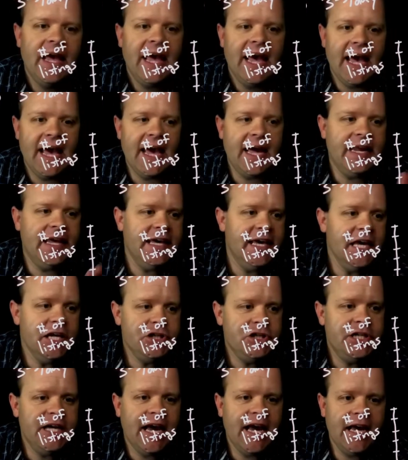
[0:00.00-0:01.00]
And each
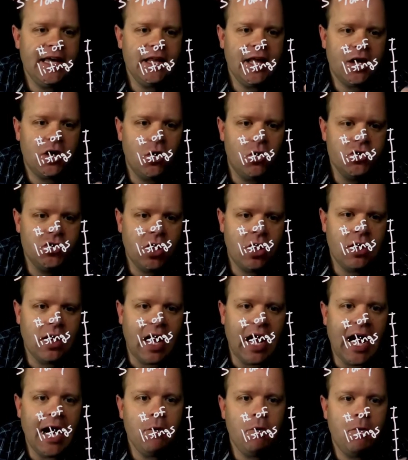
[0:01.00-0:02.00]
day that goes on,
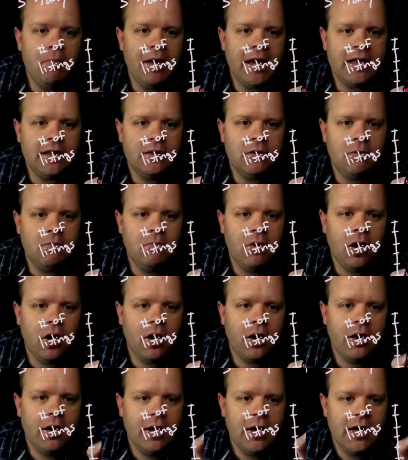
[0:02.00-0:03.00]
I will make a little
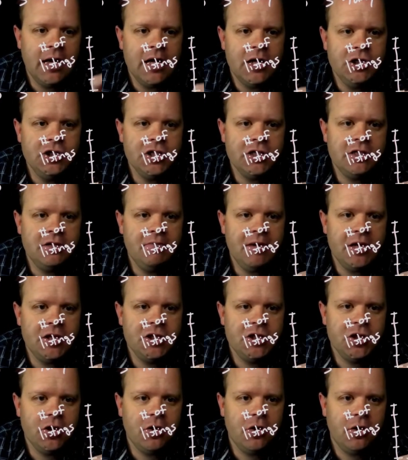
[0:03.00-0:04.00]
mark just to make
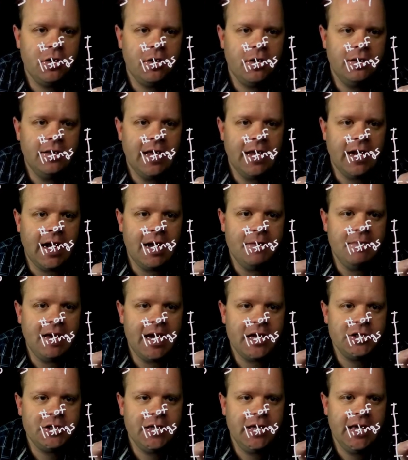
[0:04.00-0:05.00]
sure that I'm
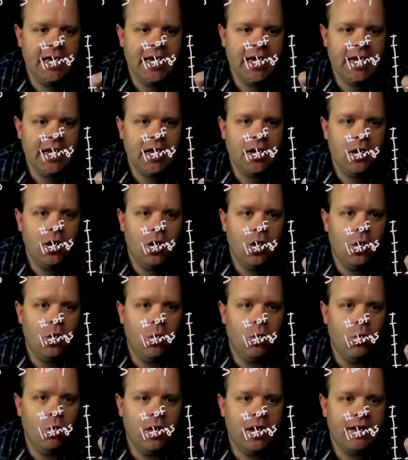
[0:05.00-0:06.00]
actually hitting
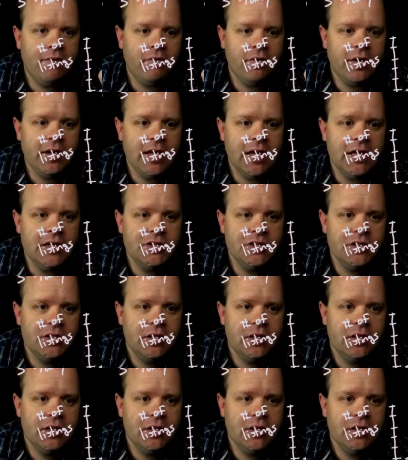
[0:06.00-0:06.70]
whatever it is.